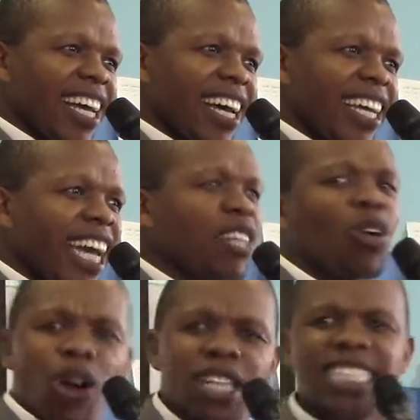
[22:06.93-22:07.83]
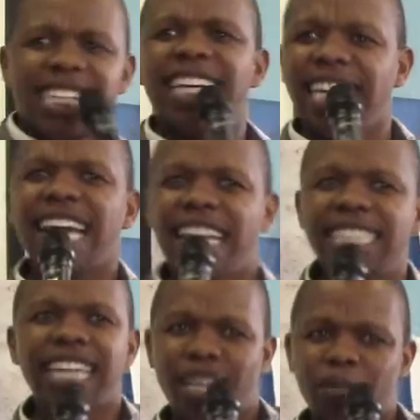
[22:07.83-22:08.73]
Can cold drinking
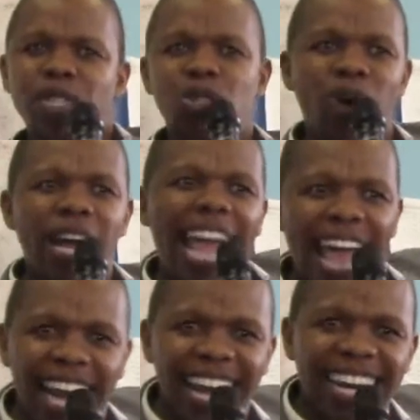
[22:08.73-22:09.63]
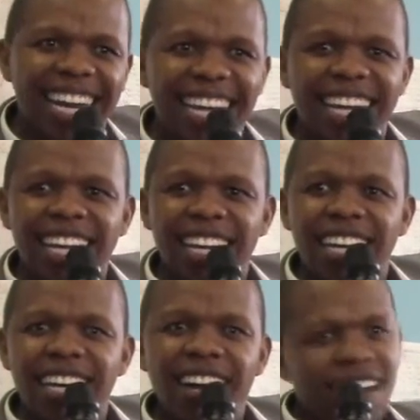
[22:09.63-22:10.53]
yana take me to a hell?
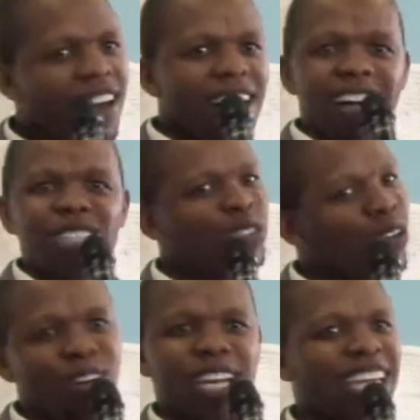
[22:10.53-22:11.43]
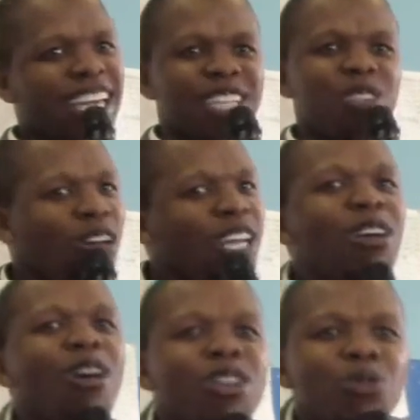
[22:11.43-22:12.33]
Uh, surely, surely
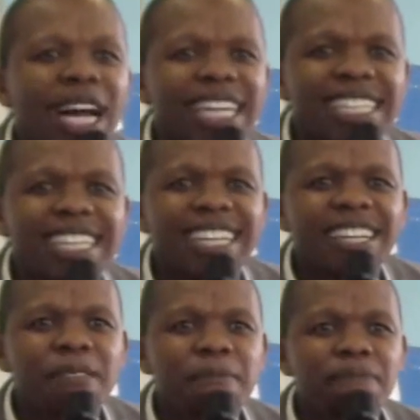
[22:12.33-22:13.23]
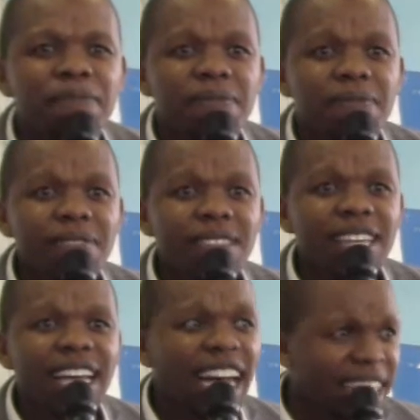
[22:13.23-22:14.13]
God what?
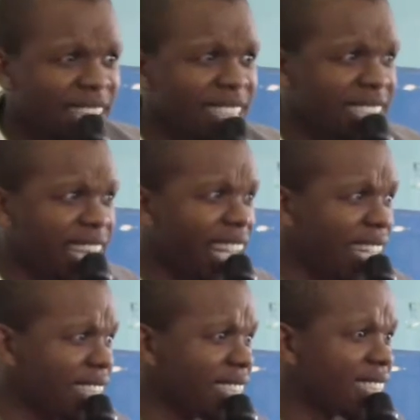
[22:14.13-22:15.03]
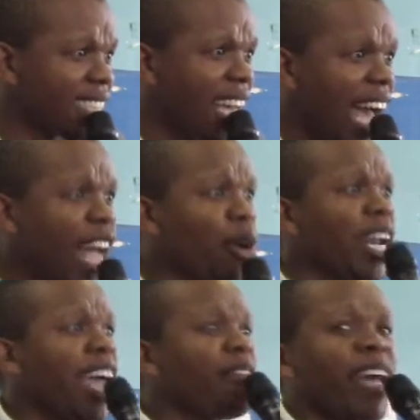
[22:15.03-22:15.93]
understands. I don't
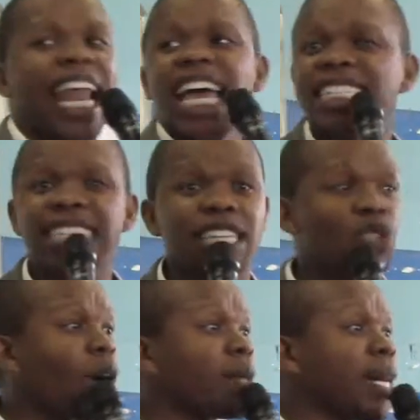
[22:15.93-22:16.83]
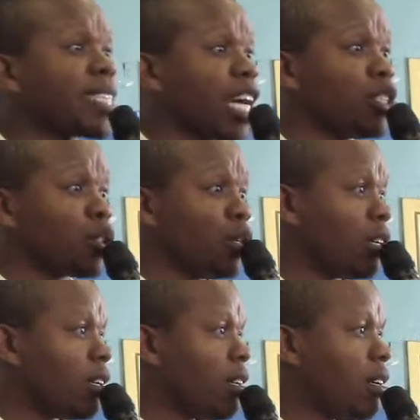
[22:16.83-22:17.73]
have a license. What must I do?
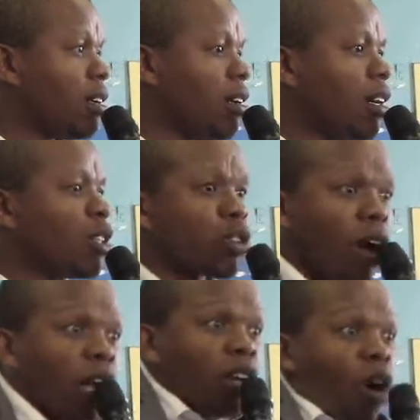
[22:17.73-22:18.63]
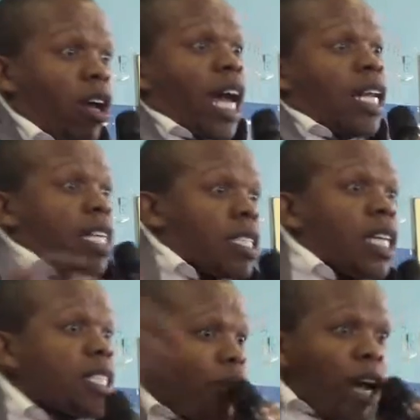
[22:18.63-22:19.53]
Surely God
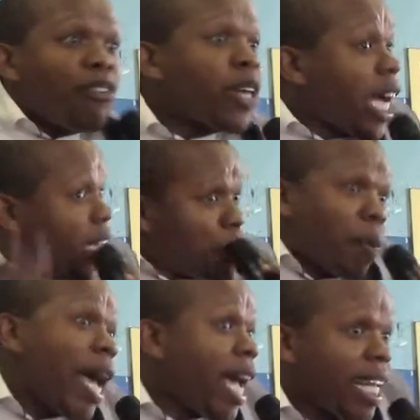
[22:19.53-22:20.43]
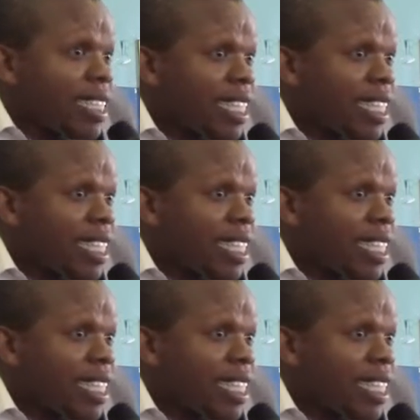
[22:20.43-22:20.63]
understands South Africa is bad.